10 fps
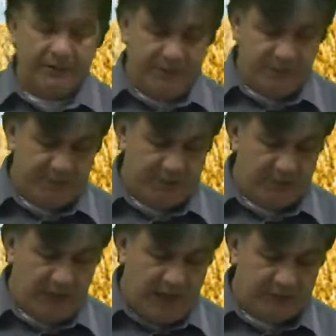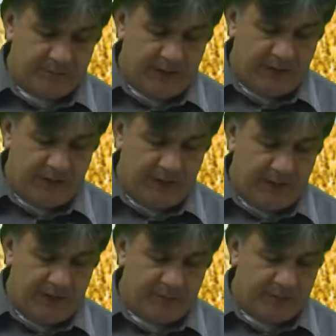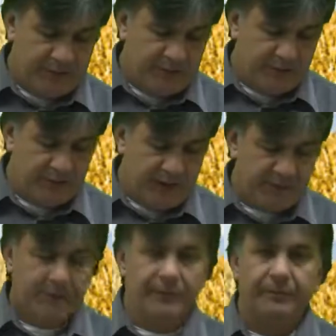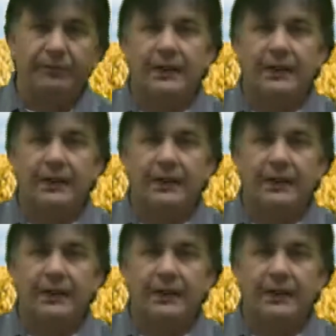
from 52 last month, and Brazil drops from